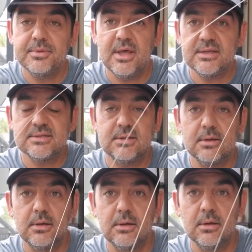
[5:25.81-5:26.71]
That's
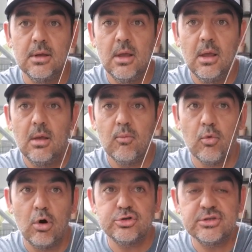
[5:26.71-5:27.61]
the
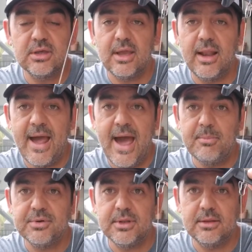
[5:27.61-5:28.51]
worst thing can happen,